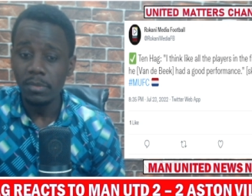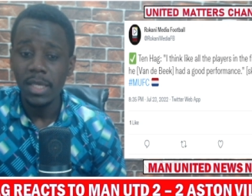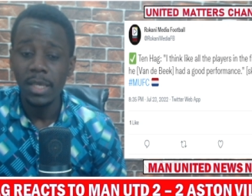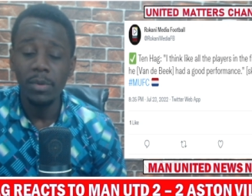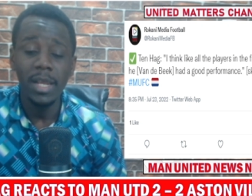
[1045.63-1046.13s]

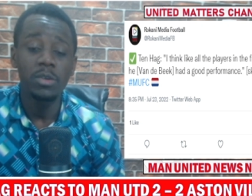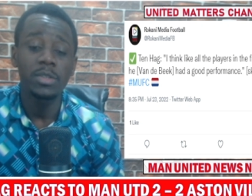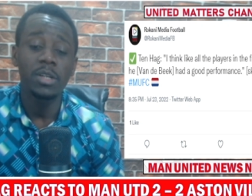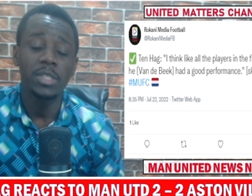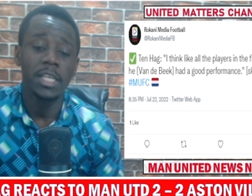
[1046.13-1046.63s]
he went ahead to
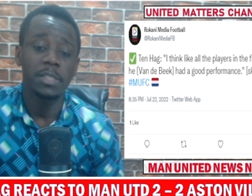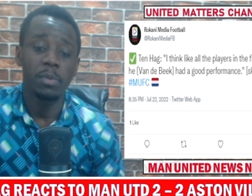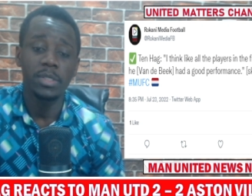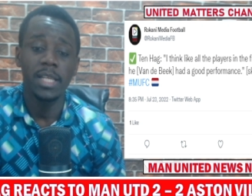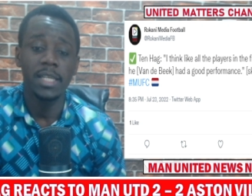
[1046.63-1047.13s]
tell Sky
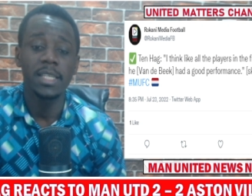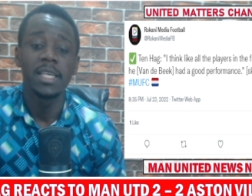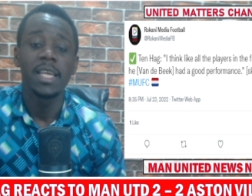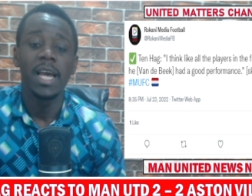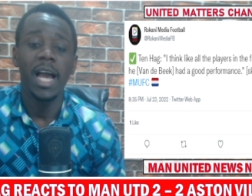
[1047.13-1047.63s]
Sports that
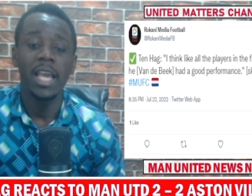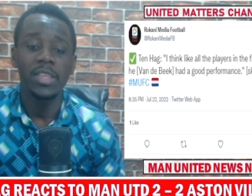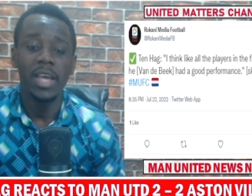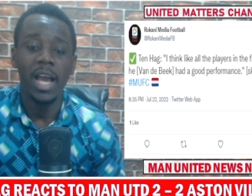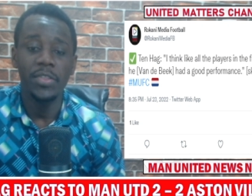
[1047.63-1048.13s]
I
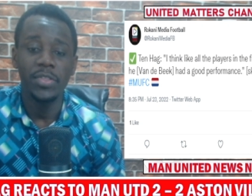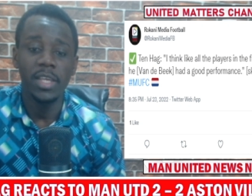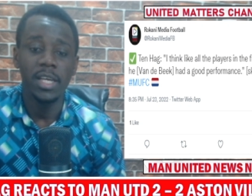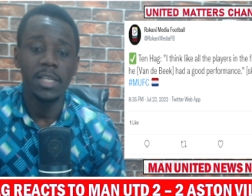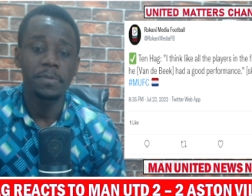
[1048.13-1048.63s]

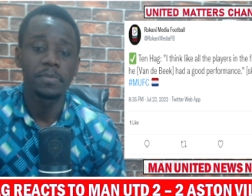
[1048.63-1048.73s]
think,